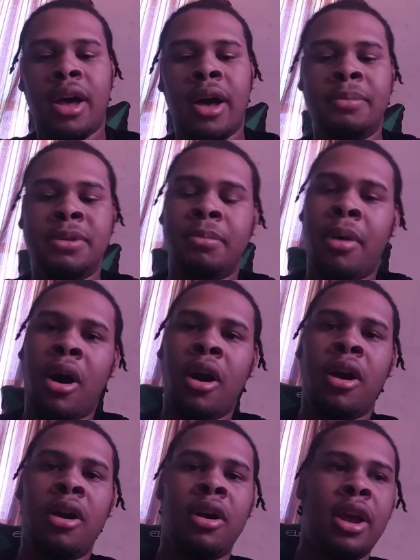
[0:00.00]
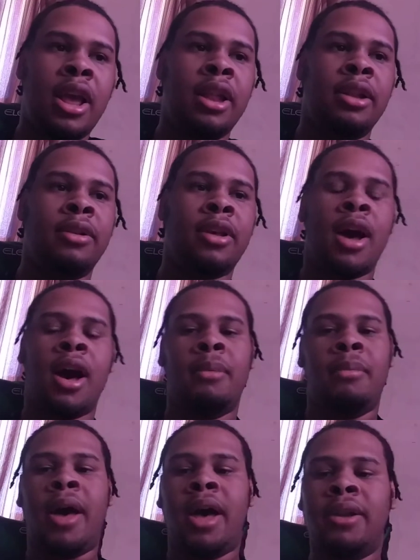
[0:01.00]
up to par in
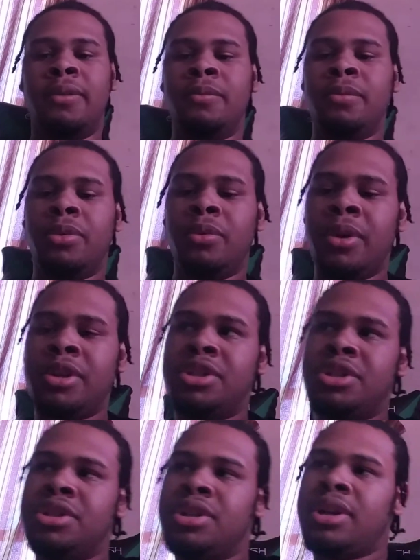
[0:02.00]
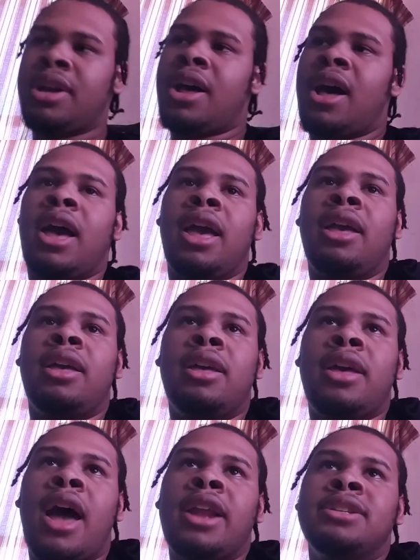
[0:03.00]
combat, which I
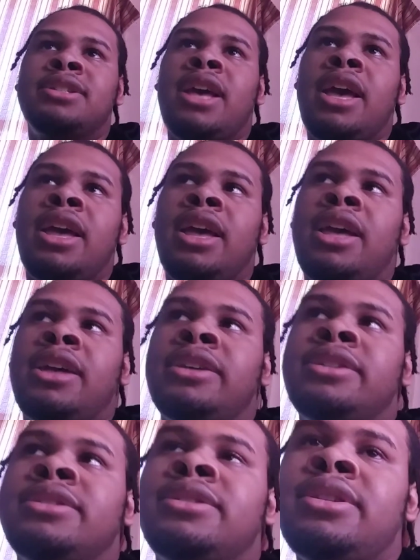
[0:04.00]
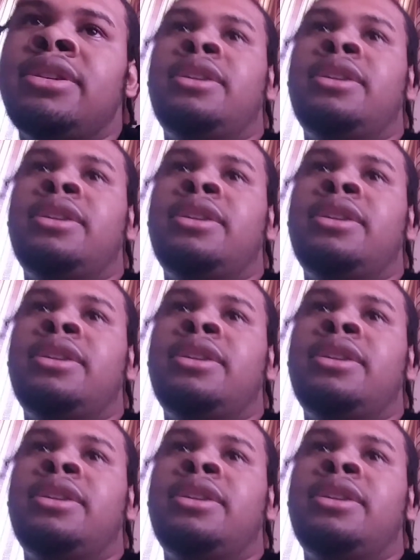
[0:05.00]
gotta say is,